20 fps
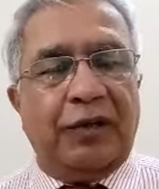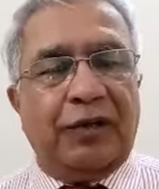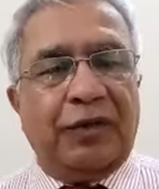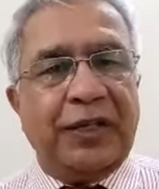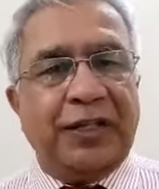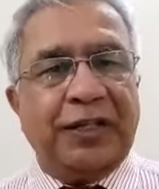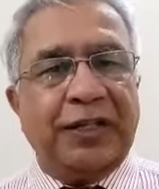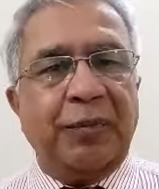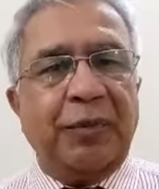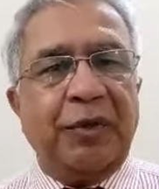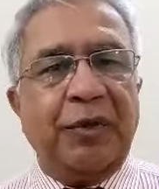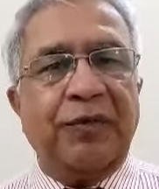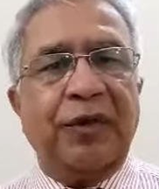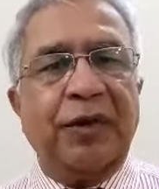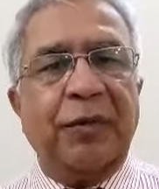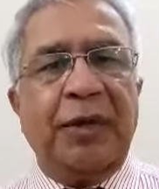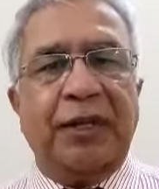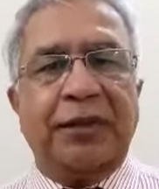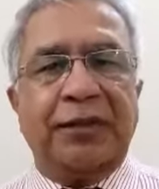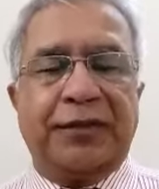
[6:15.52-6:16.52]
For example,
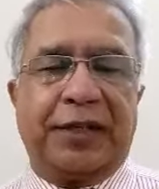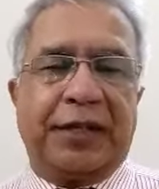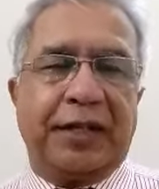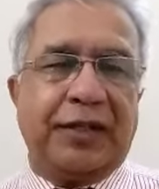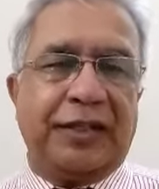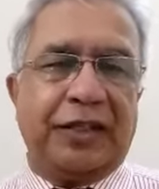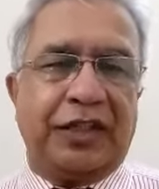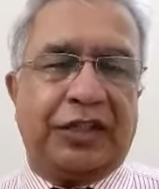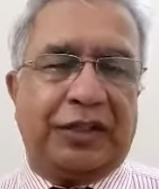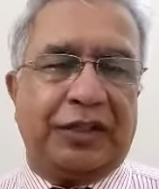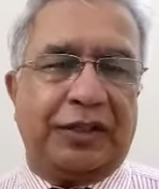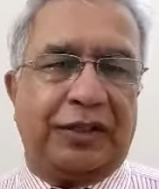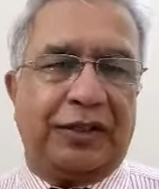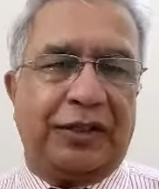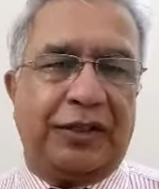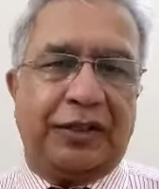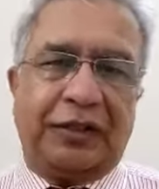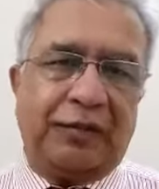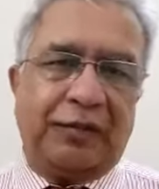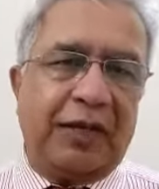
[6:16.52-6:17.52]
women's
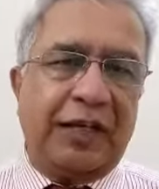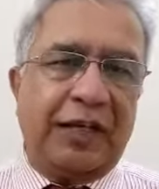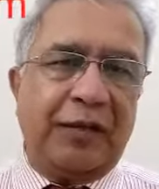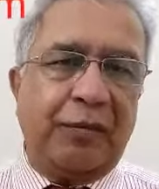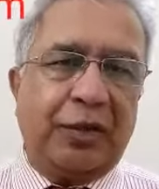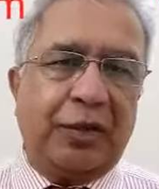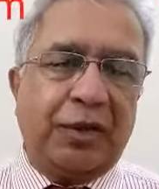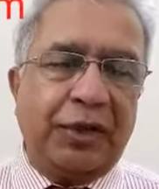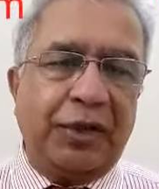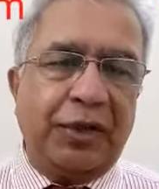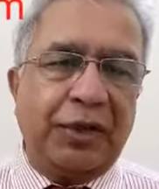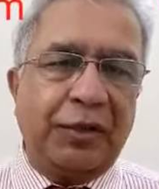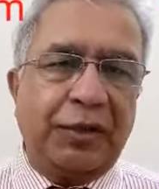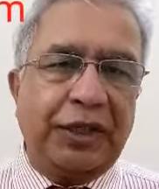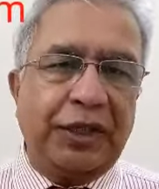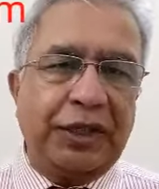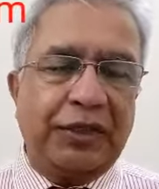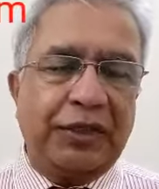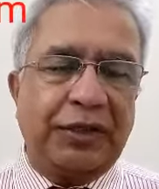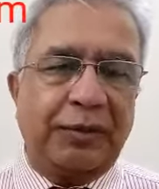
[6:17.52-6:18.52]
condition. This is very important to
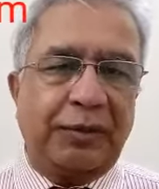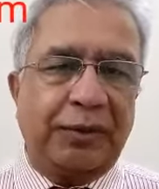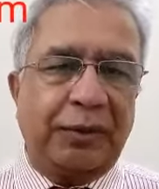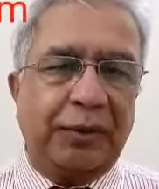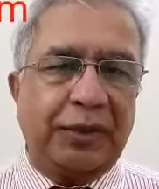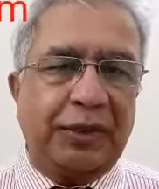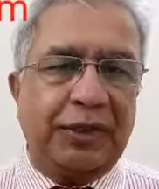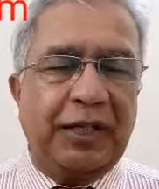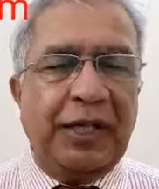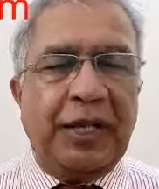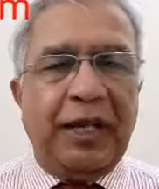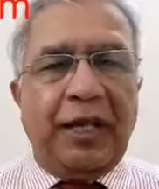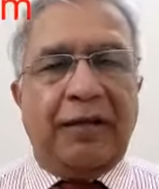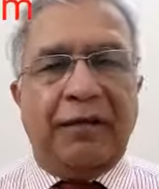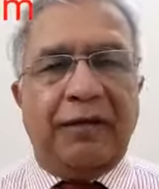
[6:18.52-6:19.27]
teach the people.